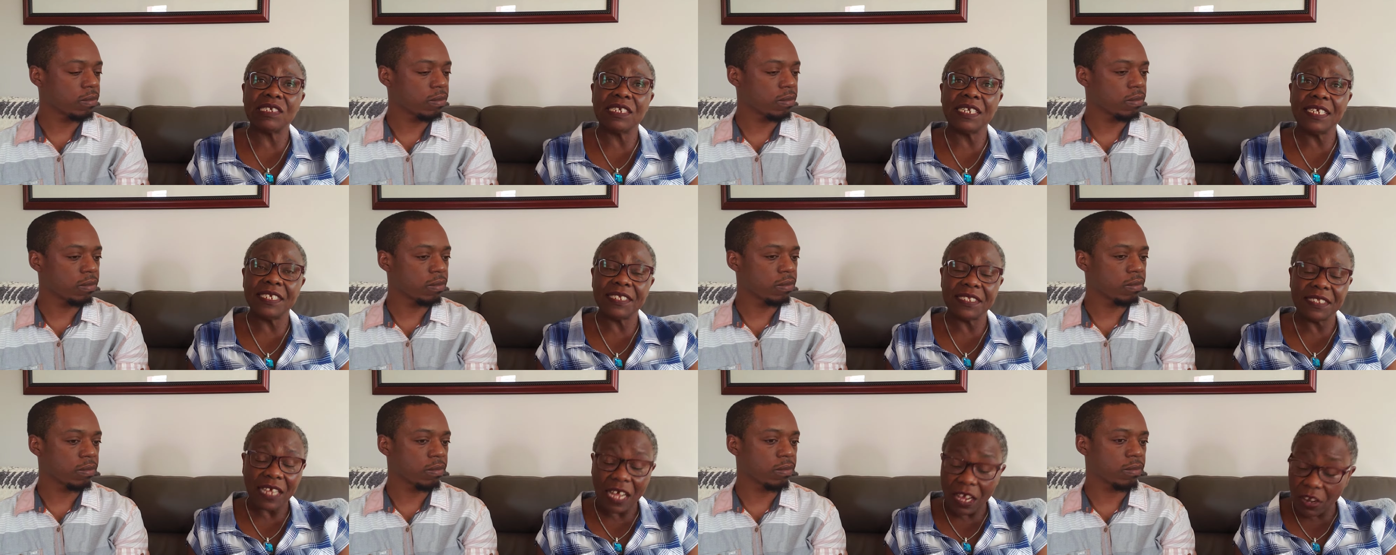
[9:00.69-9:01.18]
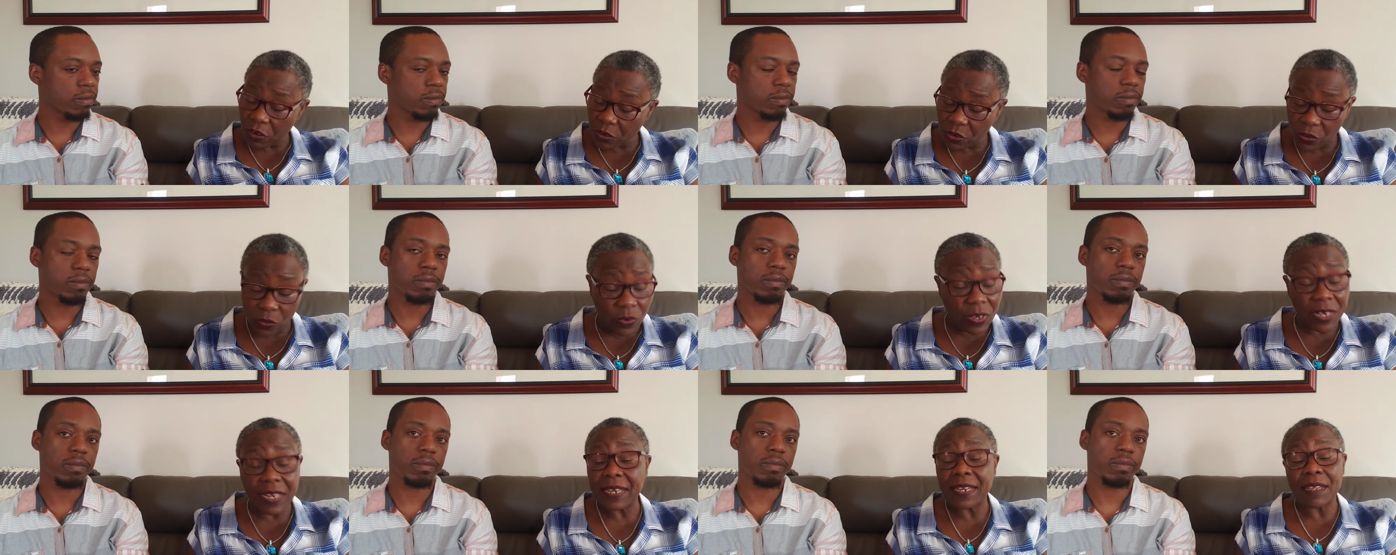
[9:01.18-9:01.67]
Speaker 1: he's not going
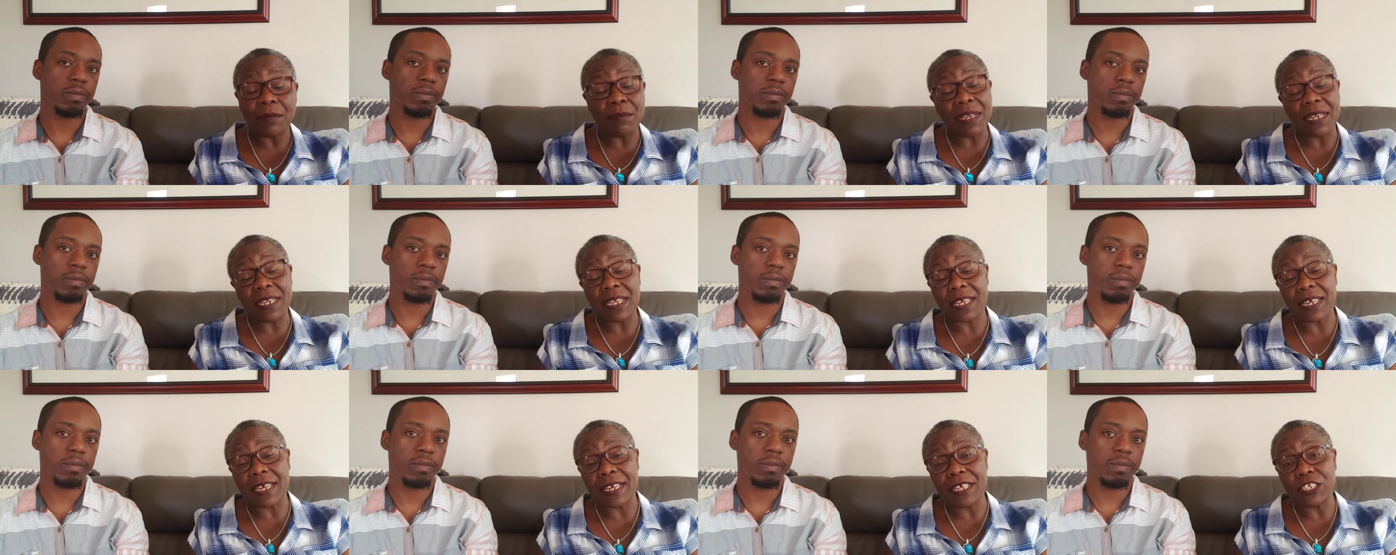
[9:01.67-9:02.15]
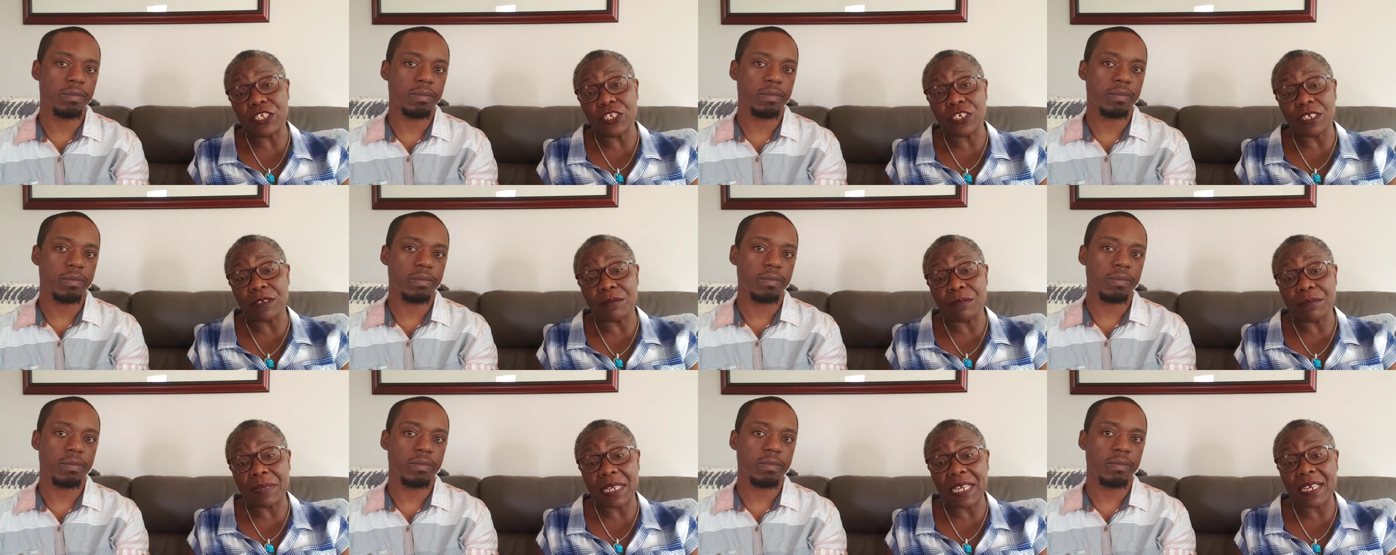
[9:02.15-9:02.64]
to go on any
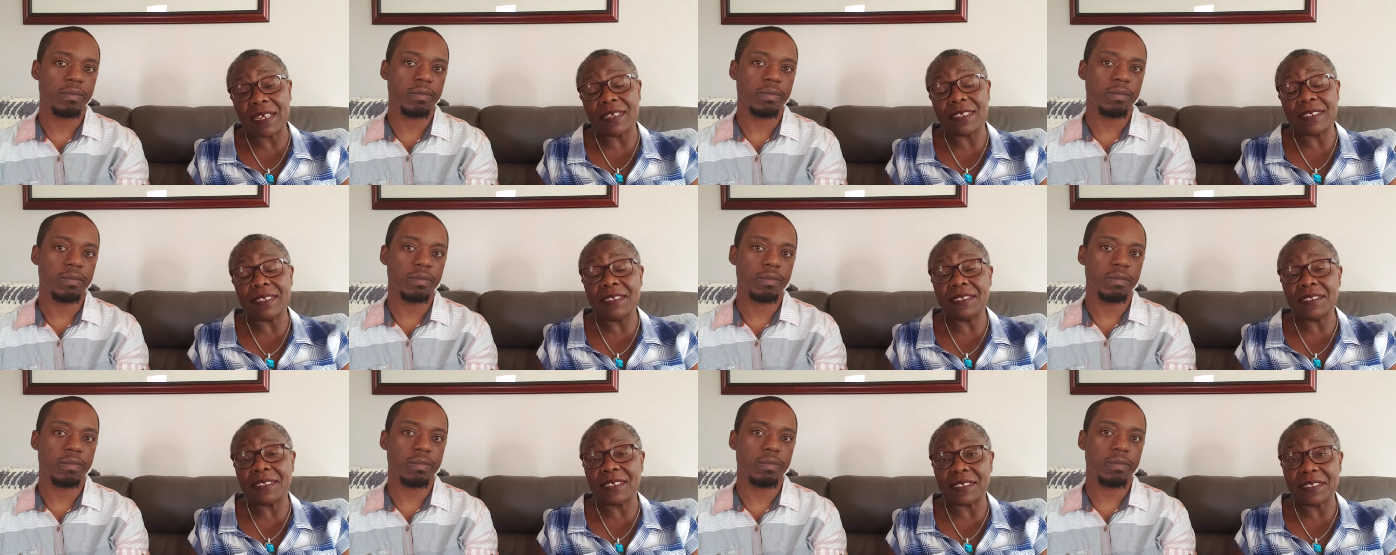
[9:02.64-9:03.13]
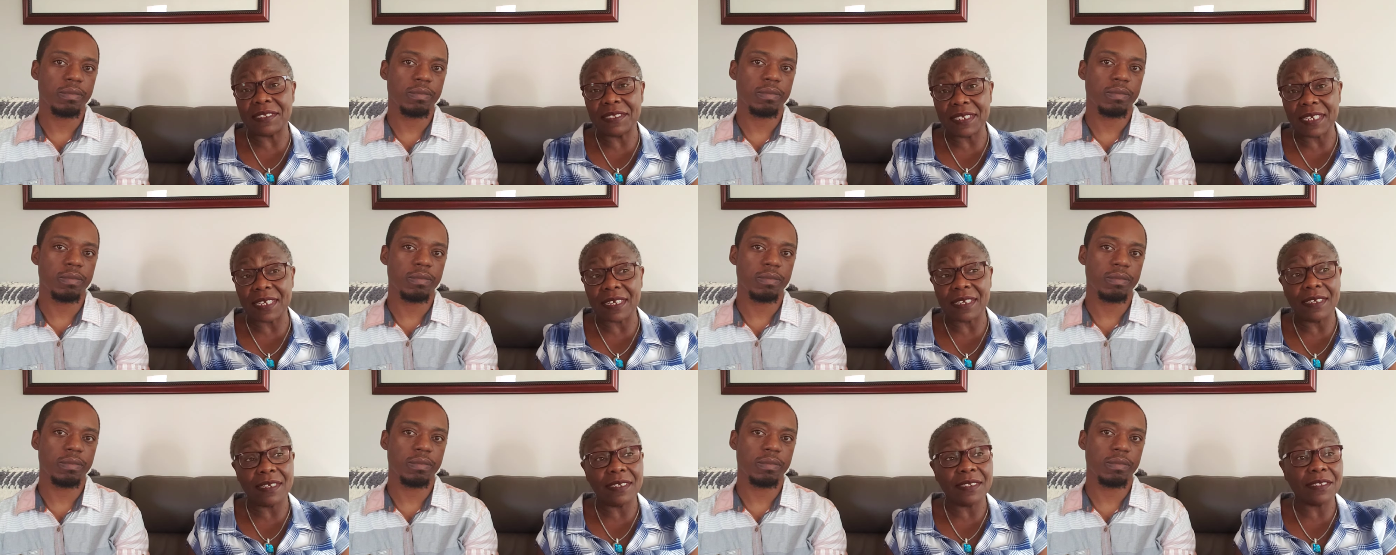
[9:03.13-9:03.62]
medication because he's not
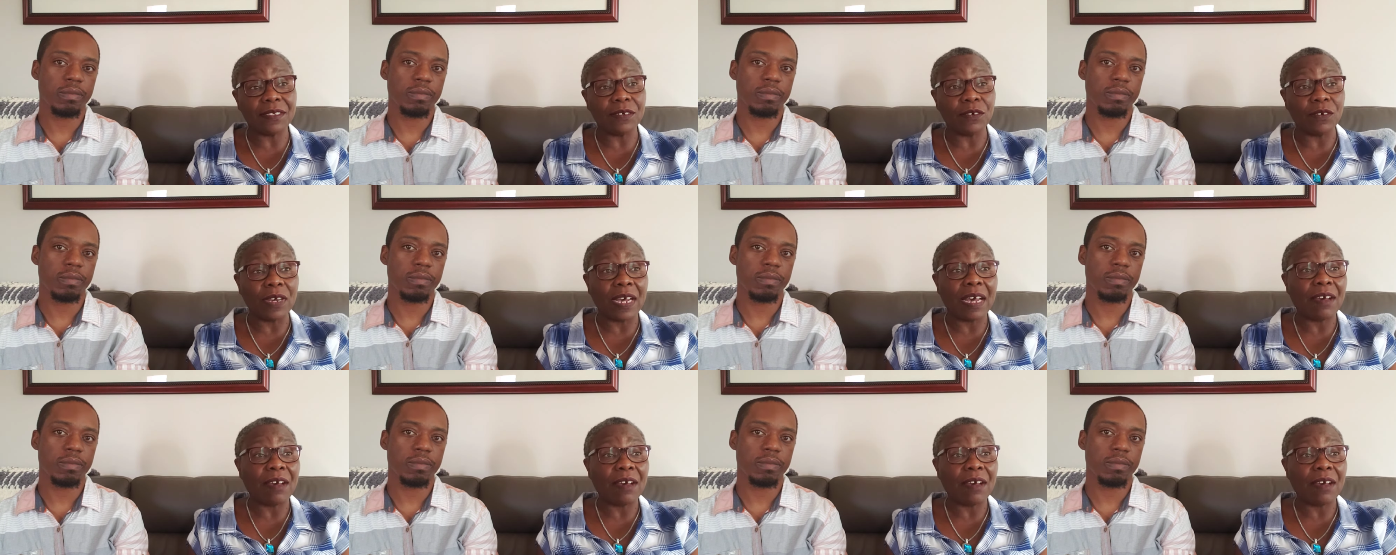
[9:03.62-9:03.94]
sick. He don't